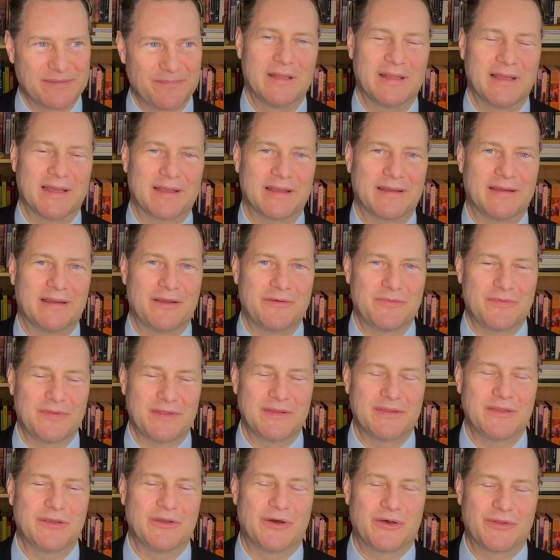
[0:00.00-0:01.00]
Like I think
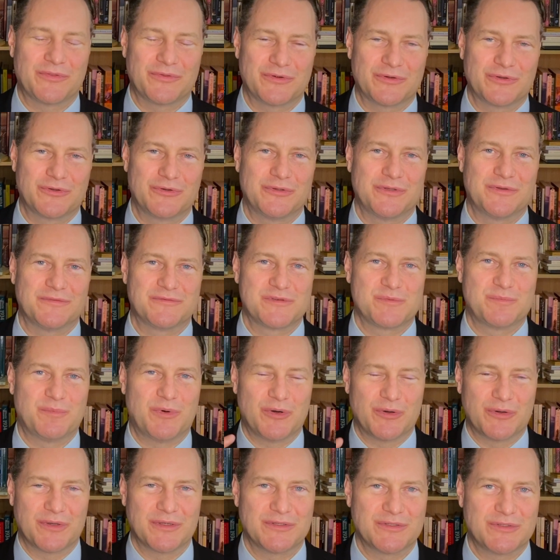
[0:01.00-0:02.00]
the author could have spoken